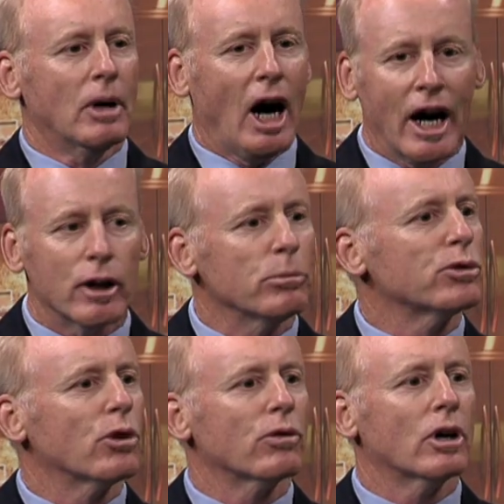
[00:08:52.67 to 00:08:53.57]
items
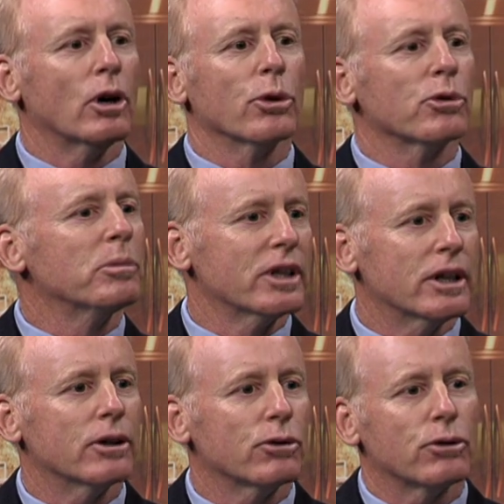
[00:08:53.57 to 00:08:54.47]
over all those many
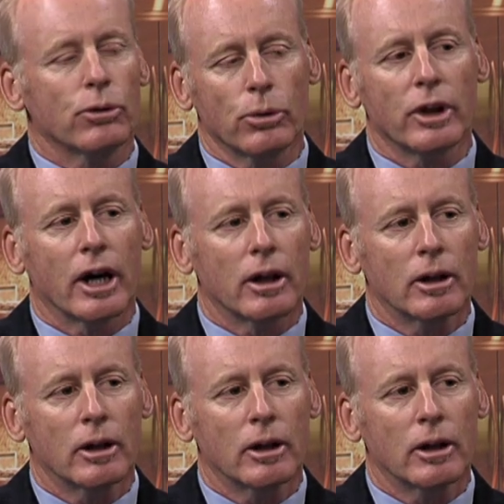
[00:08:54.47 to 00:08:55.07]
years to do that.